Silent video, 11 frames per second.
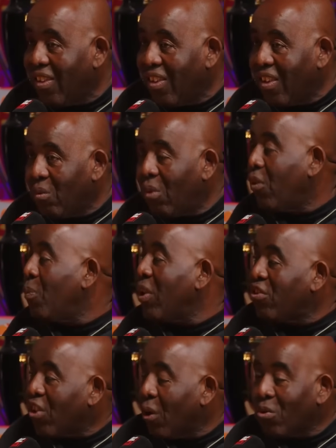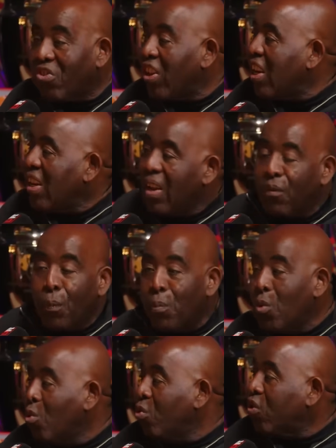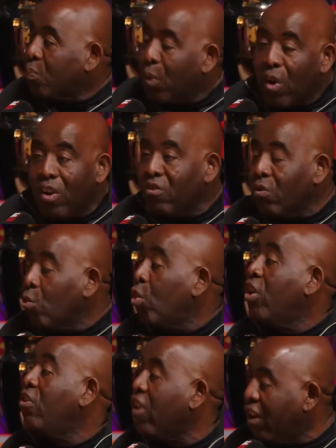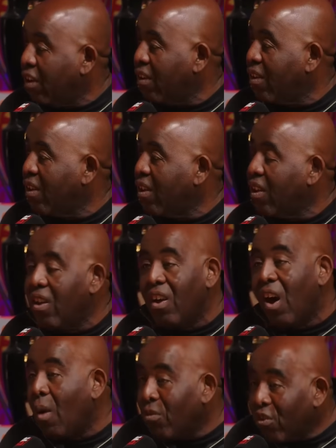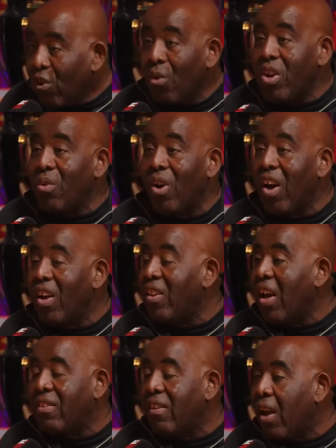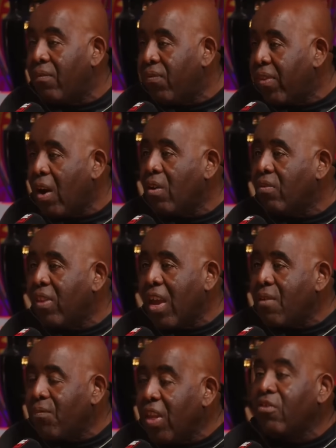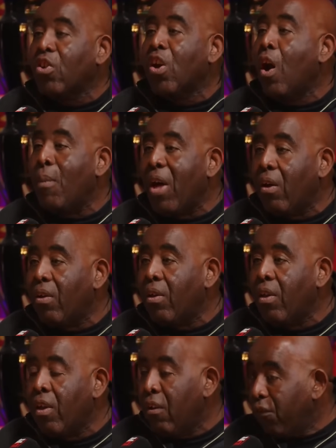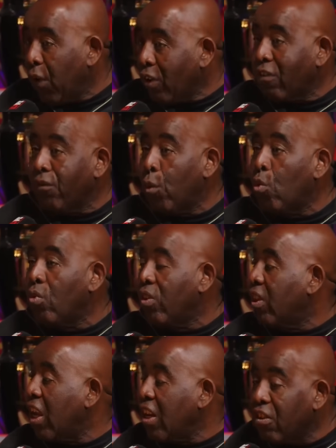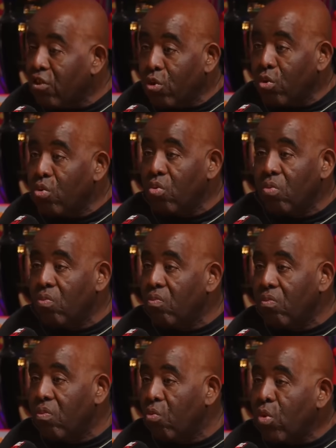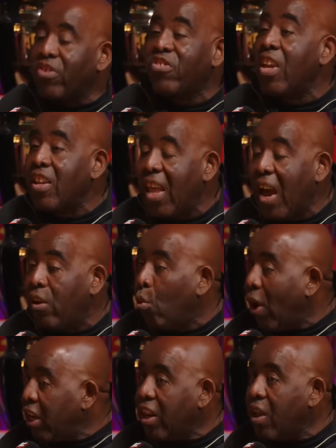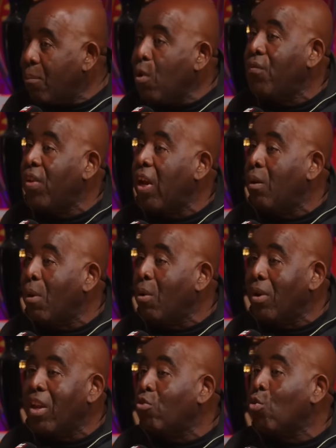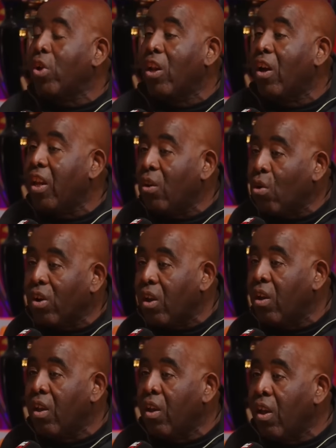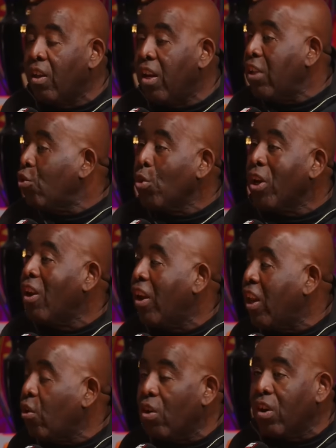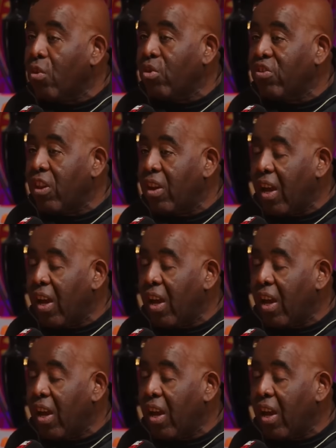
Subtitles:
whether it be Chelsea, Liverpool, Spurs, would have done. I'm sorry, right? That they need to come out. First of all, they need to rescind that. The way they're moving at the moment, they're talking like they're not going to. They're talking like they're not going to rescind that.